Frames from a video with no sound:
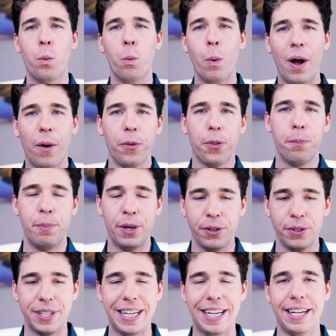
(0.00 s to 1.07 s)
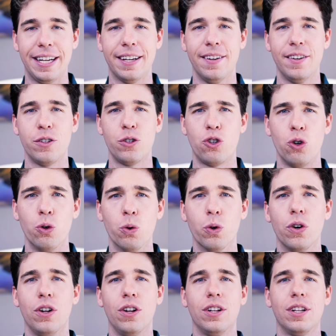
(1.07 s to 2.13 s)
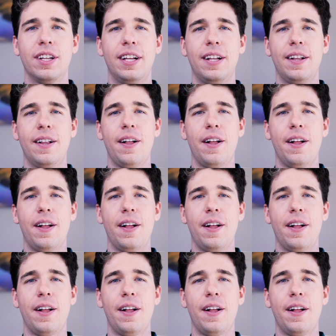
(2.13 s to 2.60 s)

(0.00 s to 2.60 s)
wealth building tool